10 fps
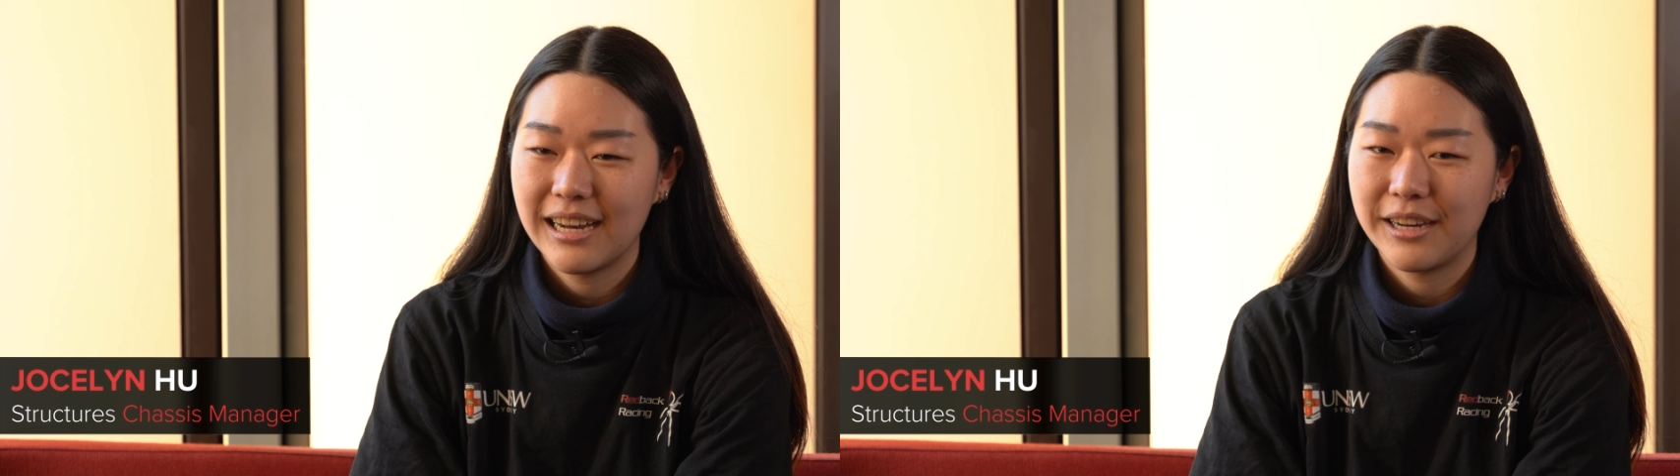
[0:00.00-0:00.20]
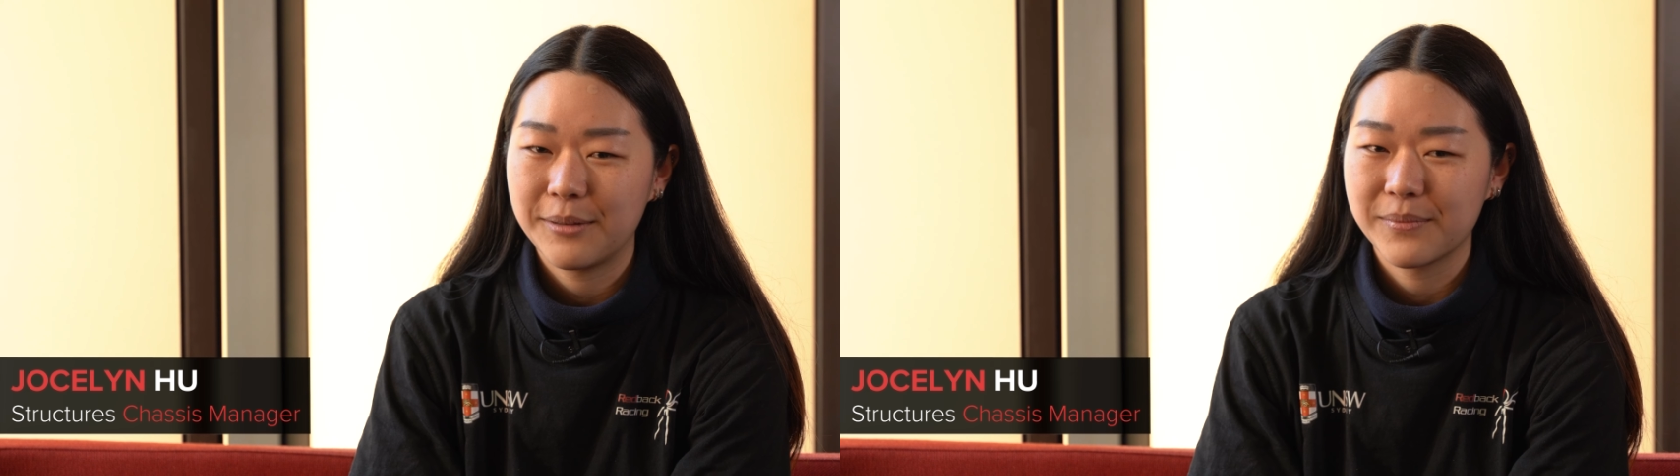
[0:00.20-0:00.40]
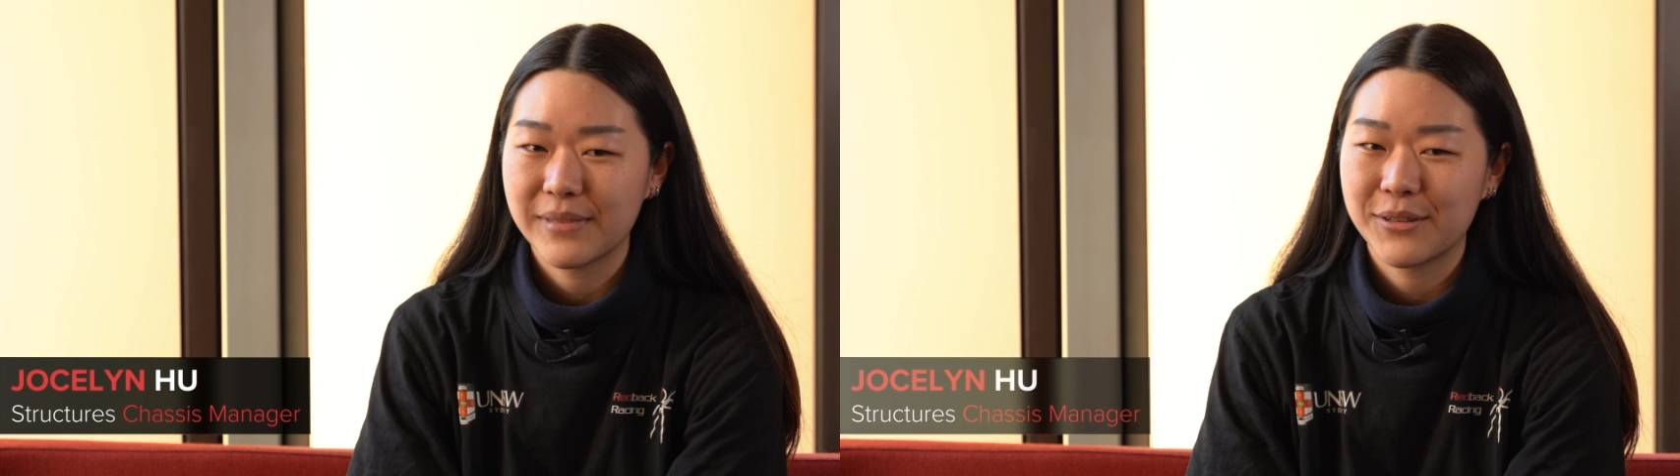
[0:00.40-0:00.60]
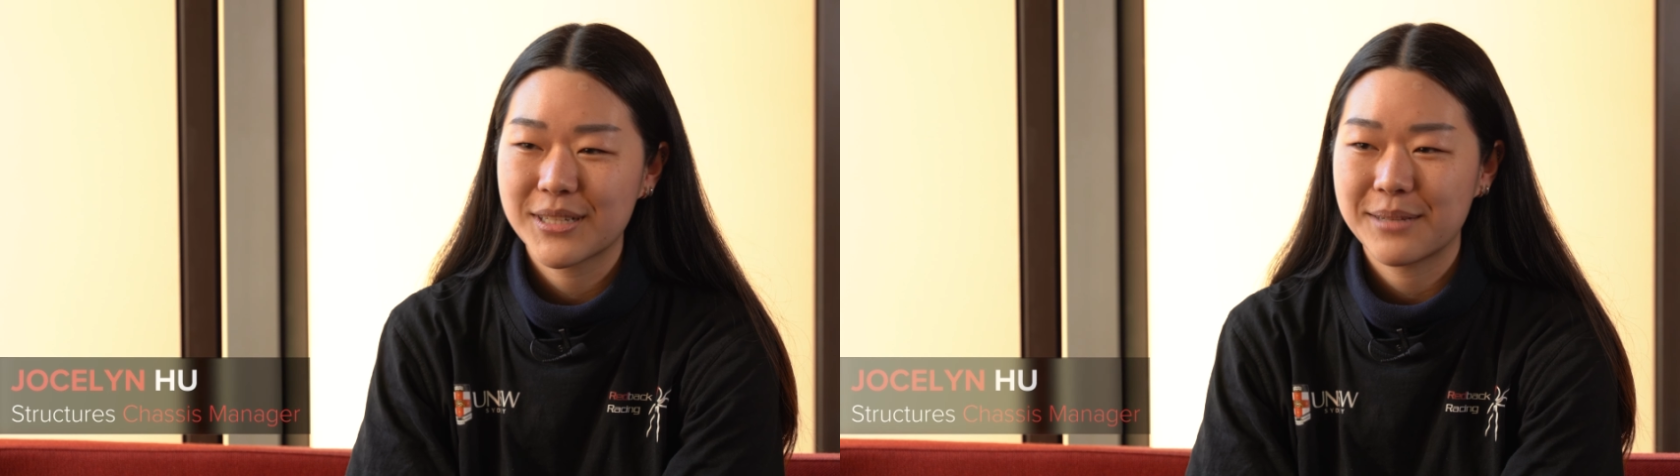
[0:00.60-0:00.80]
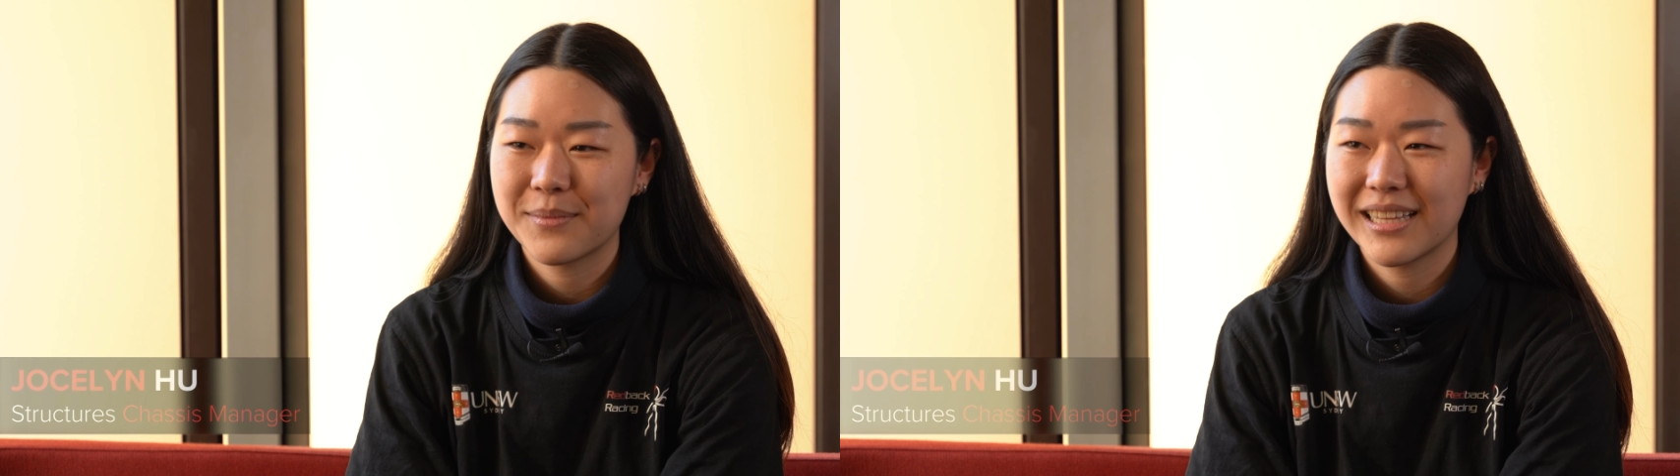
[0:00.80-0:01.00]
That was
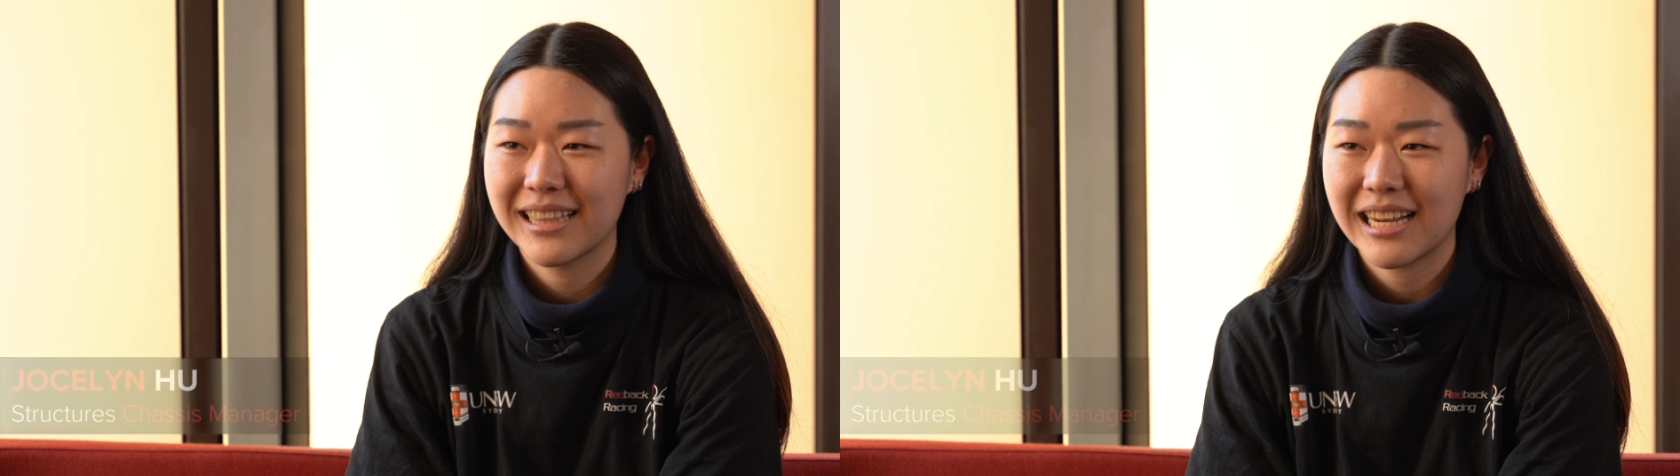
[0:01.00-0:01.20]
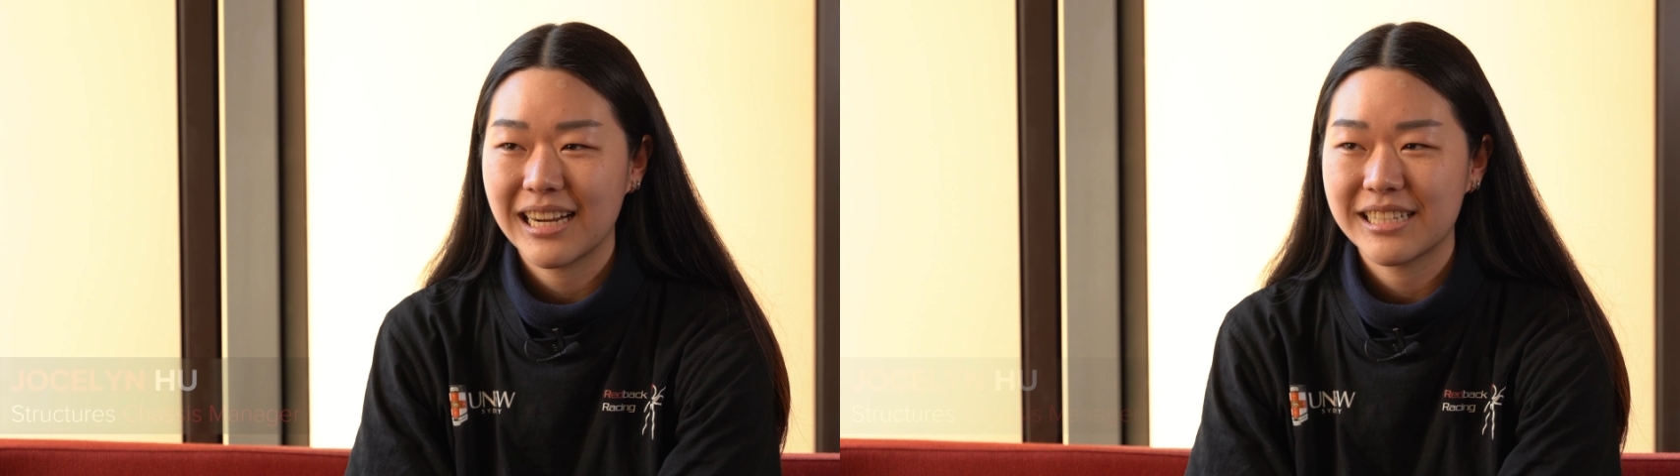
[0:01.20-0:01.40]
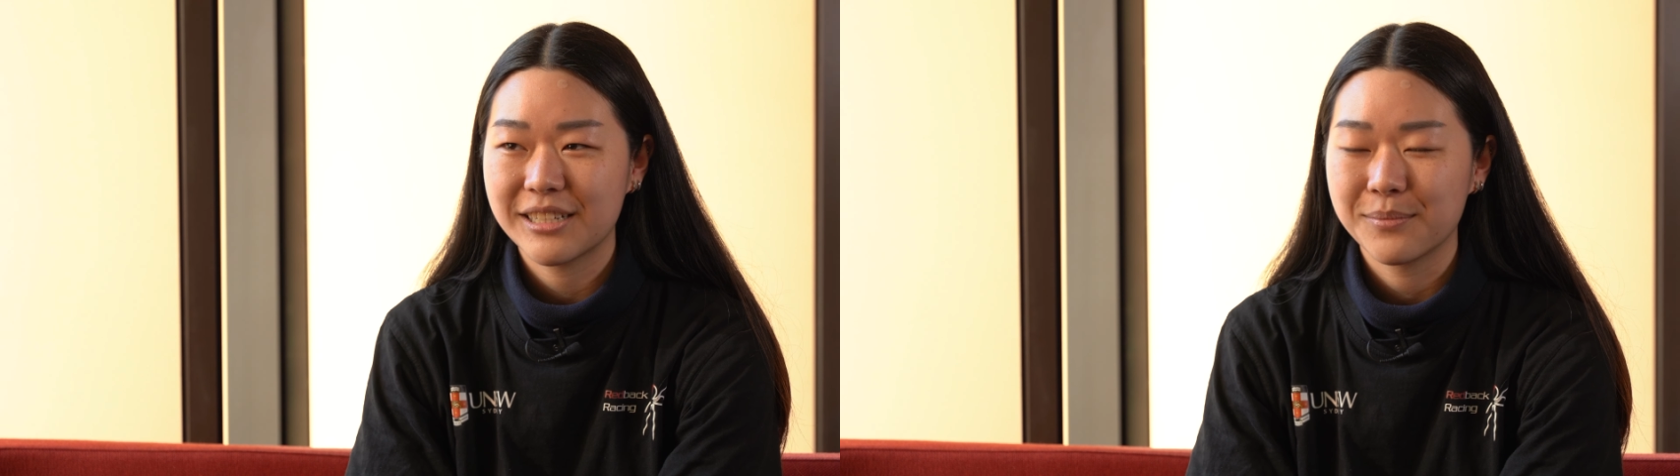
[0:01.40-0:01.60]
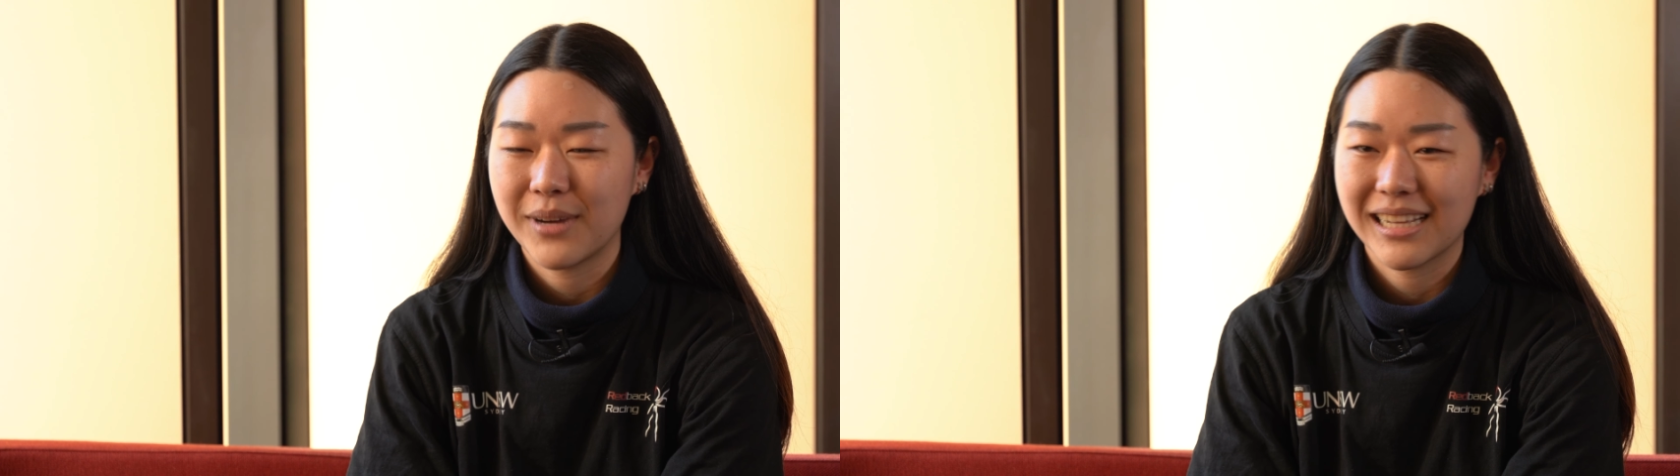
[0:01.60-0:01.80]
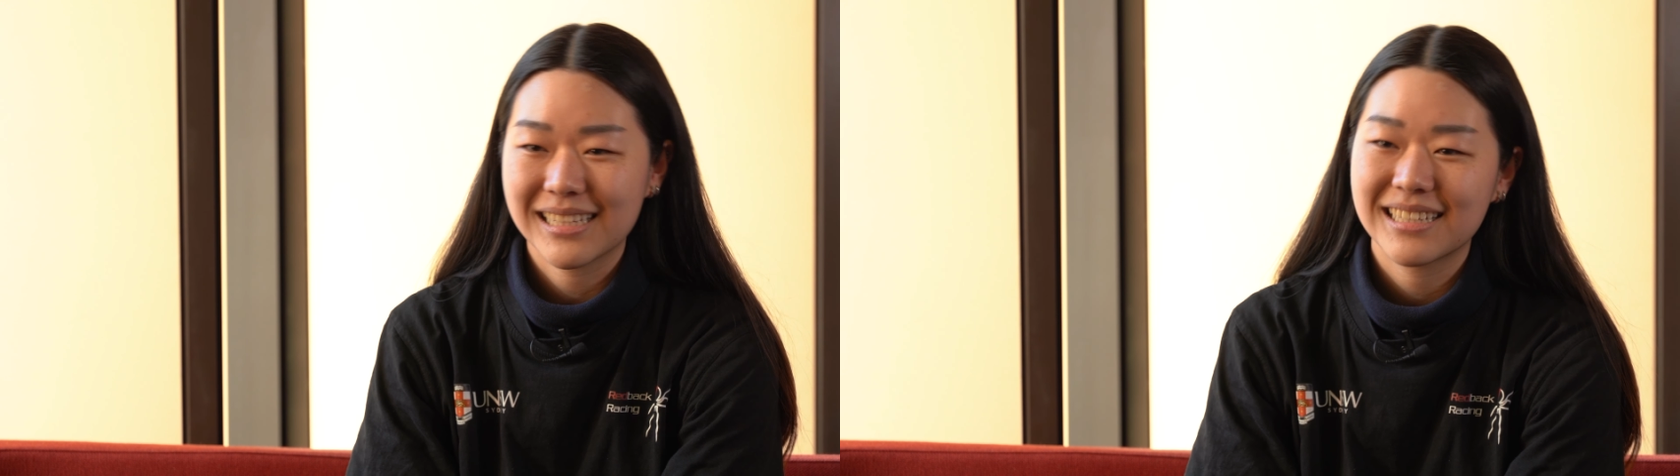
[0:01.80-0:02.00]
something that I didn't
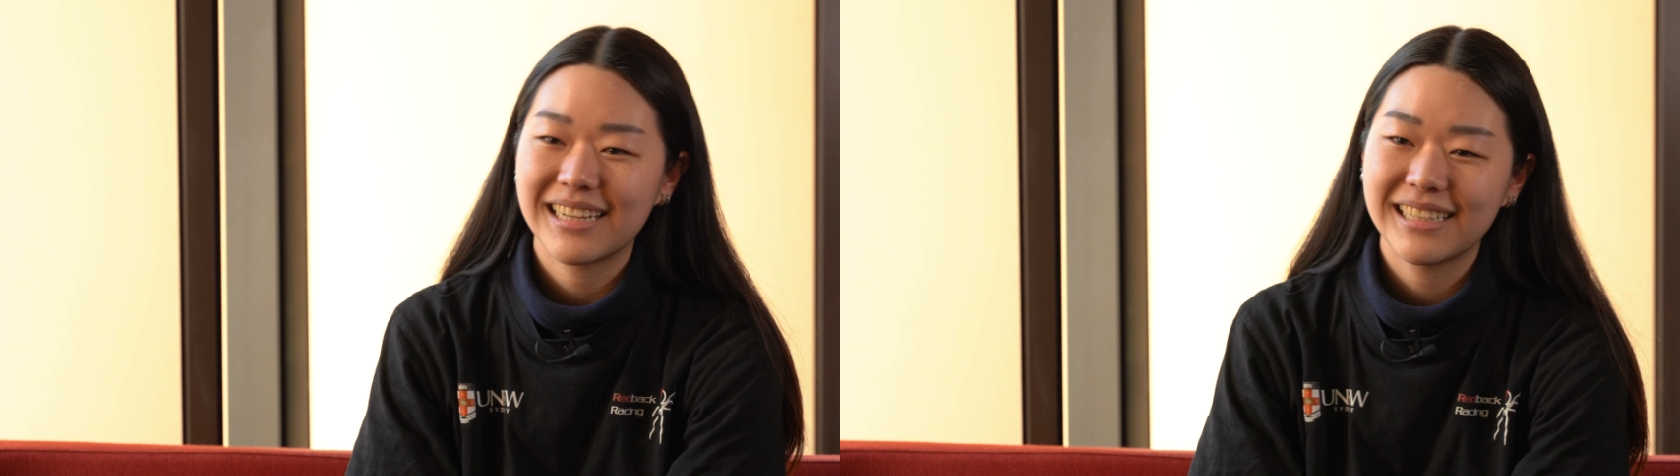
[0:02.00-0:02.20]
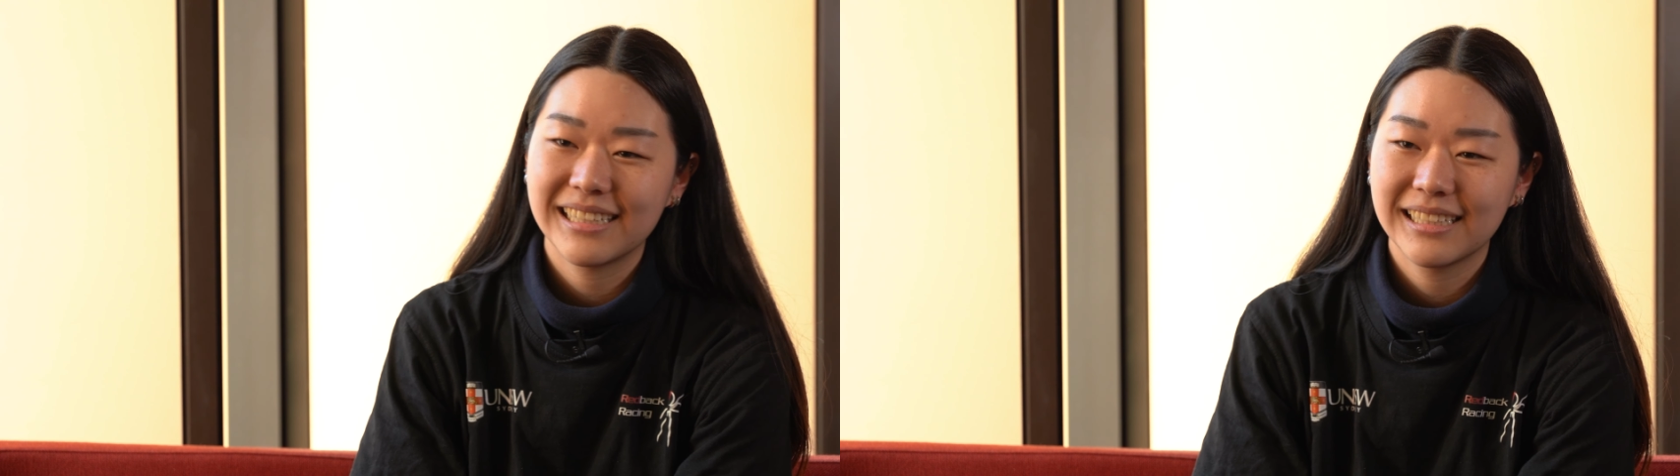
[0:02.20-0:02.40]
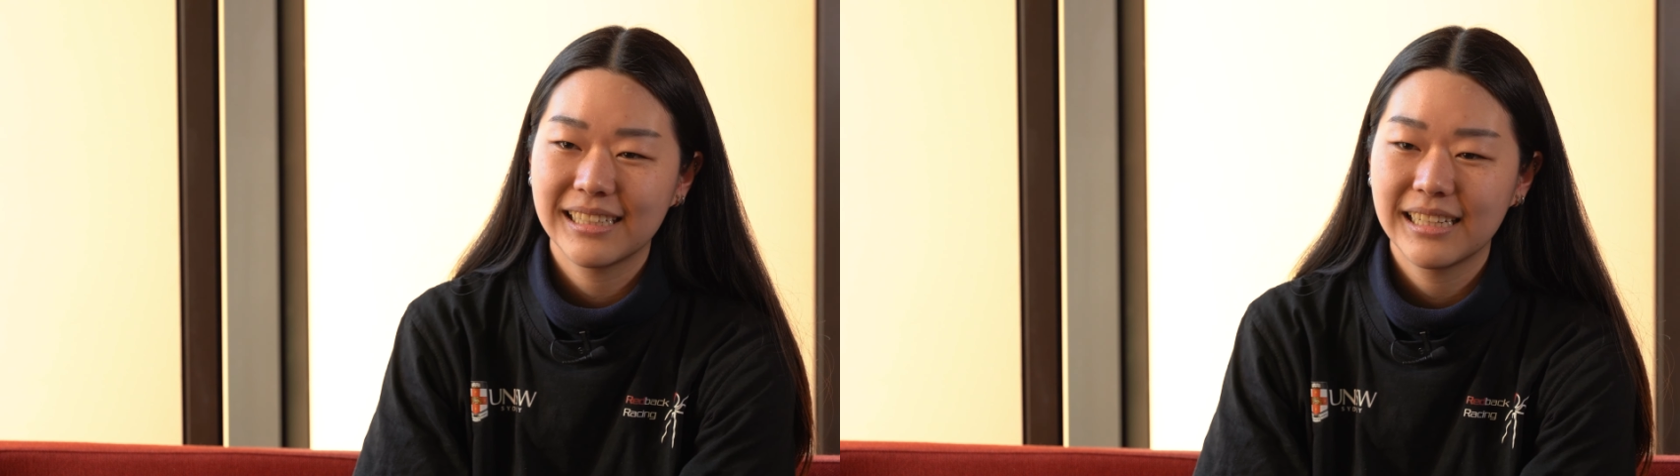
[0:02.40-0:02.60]
mind studying.